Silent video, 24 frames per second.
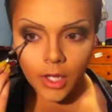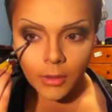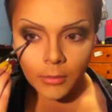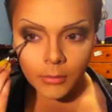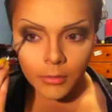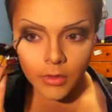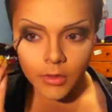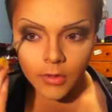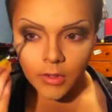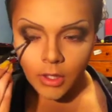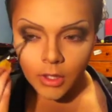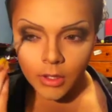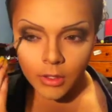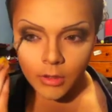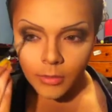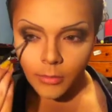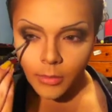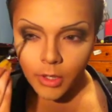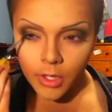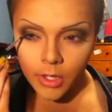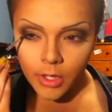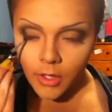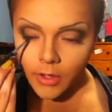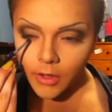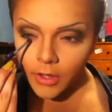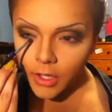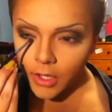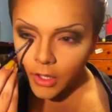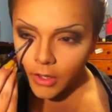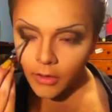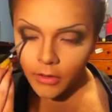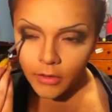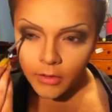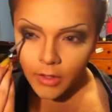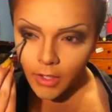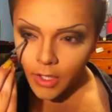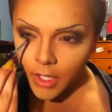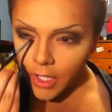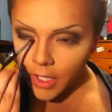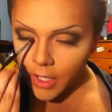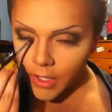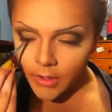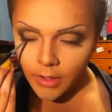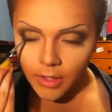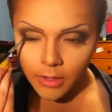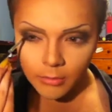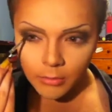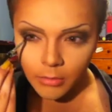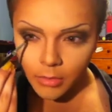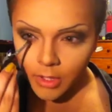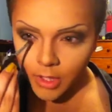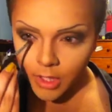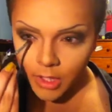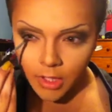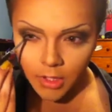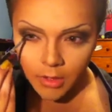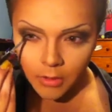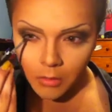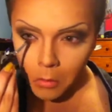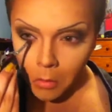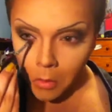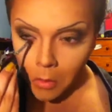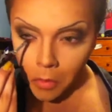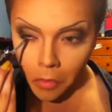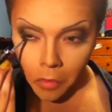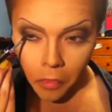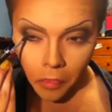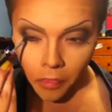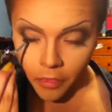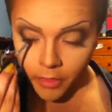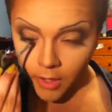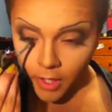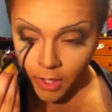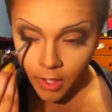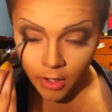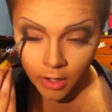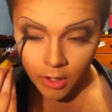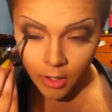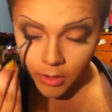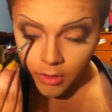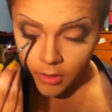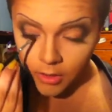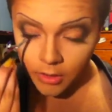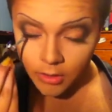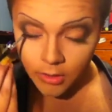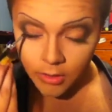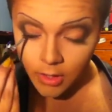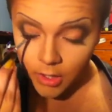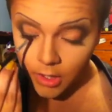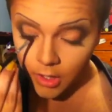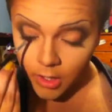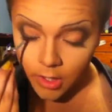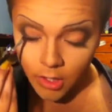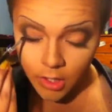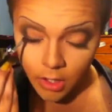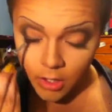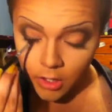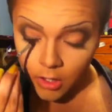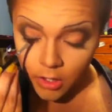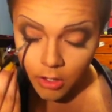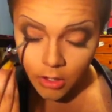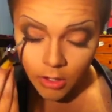I'm just going to put it on the other side and then blend it with the other side.